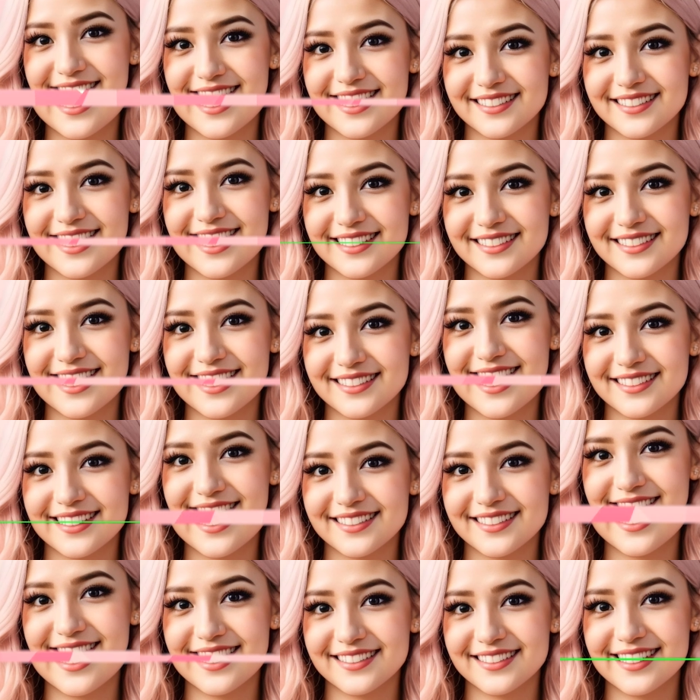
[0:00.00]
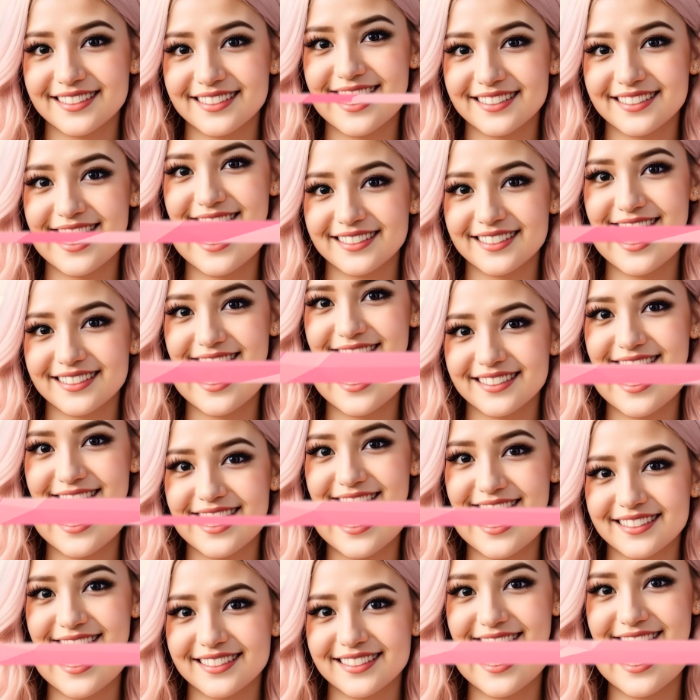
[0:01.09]
with me on this adventure of using the
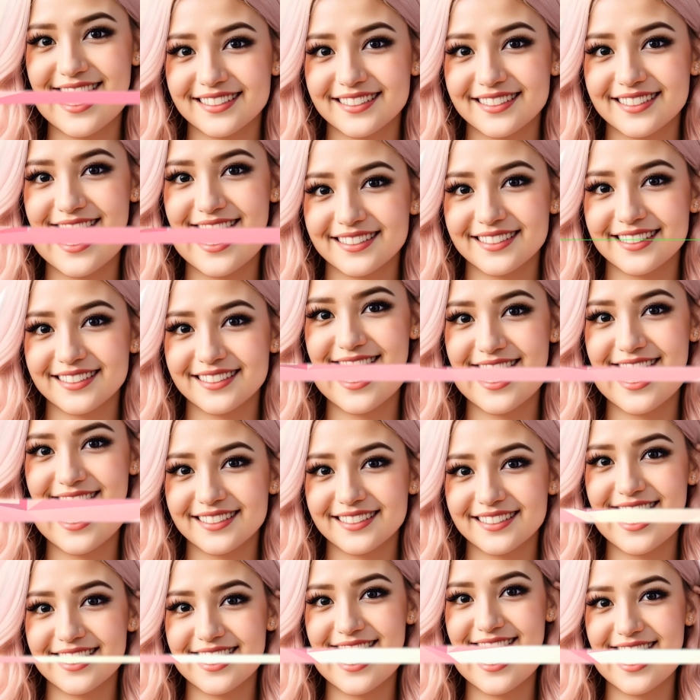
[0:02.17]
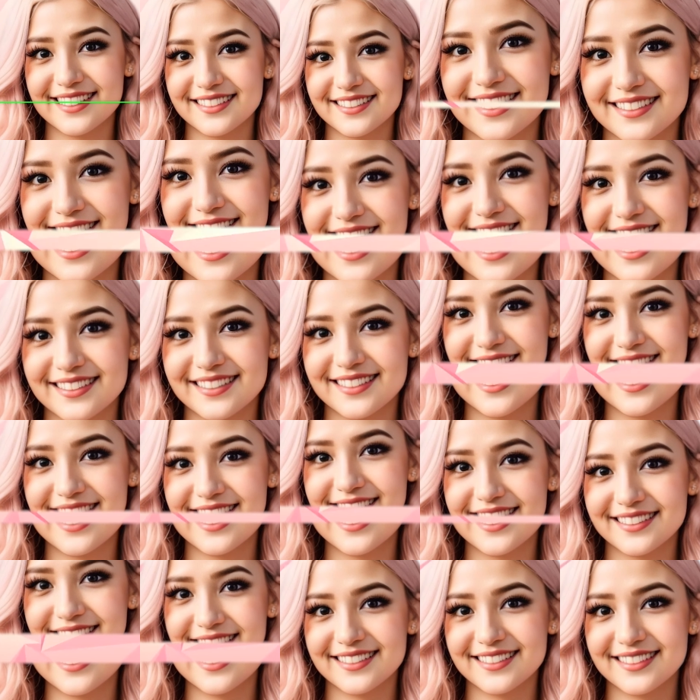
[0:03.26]
Generative Fill tool to clean up the world one crime
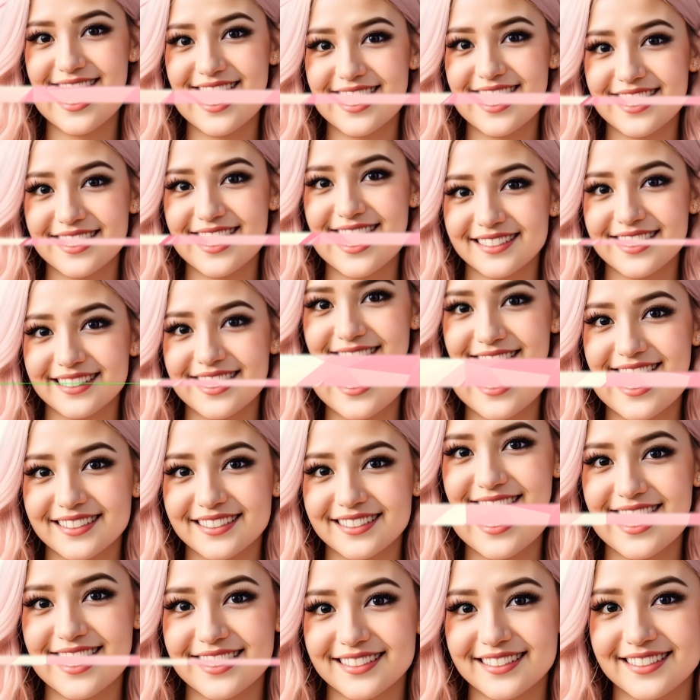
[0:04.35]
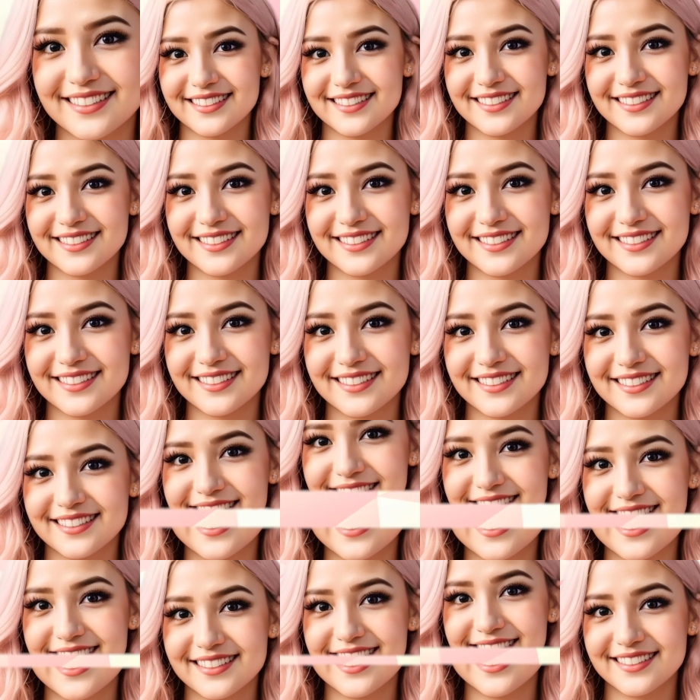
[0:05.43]
against humanity at a time.
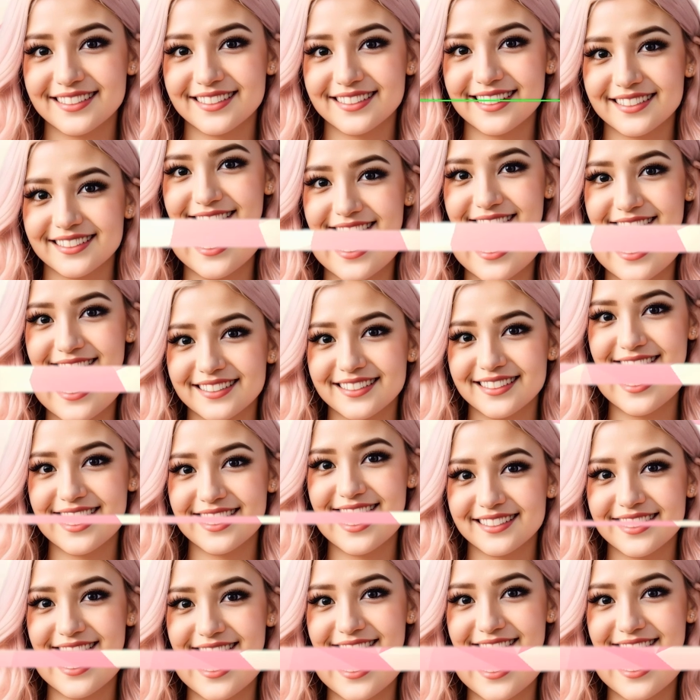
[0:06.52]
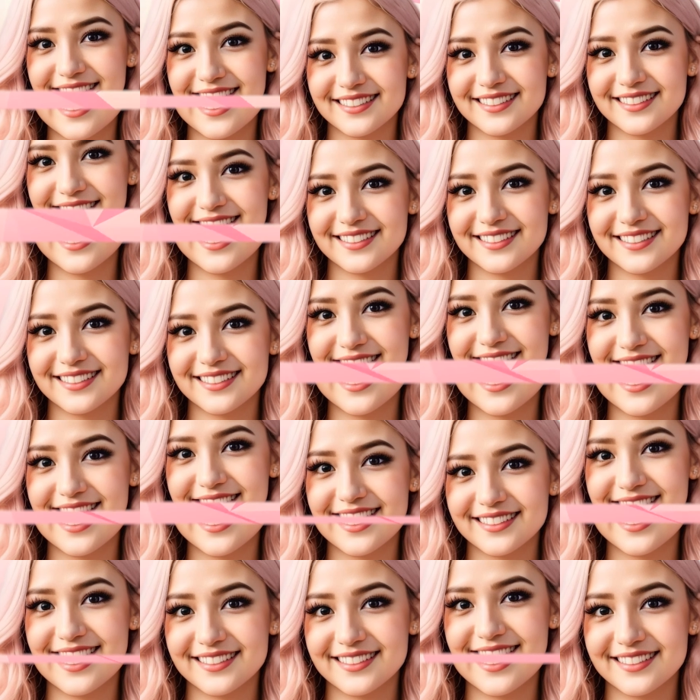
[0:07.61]
Make sure to subscribe and let me know which tool
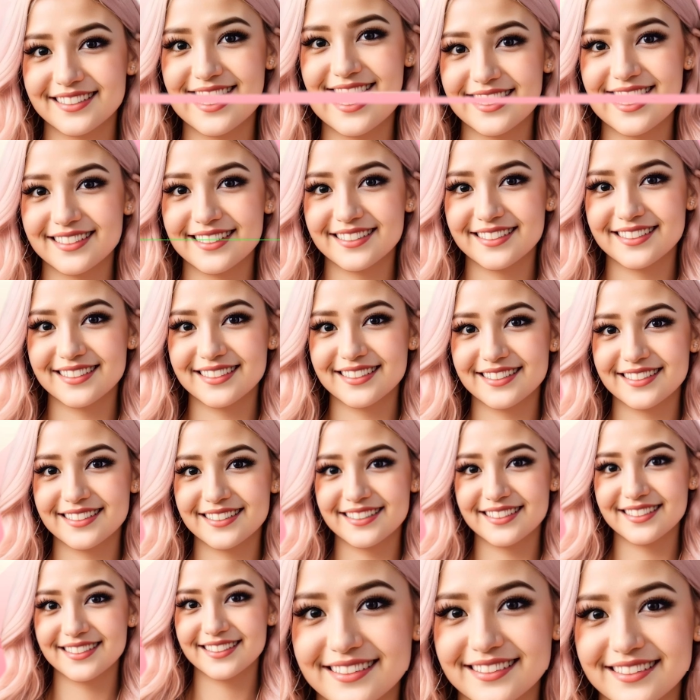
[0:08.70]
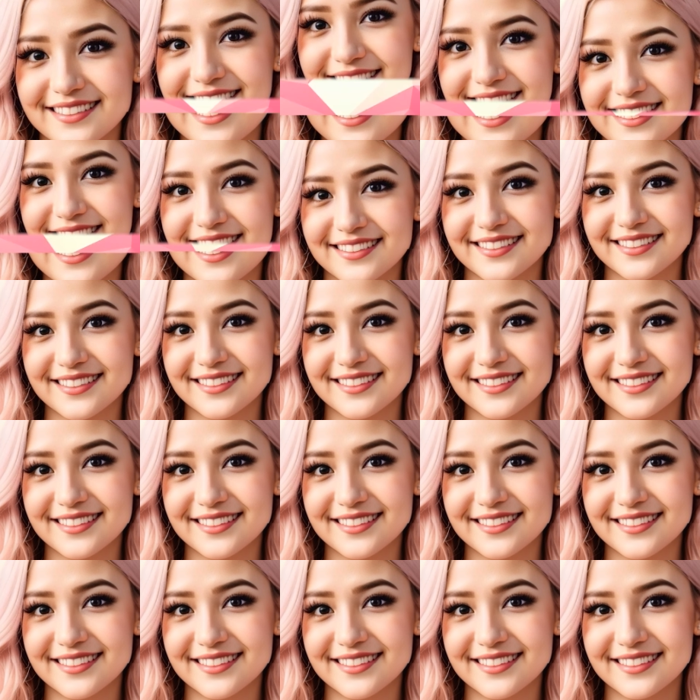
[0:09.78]
you'd like to see next. Goodbye!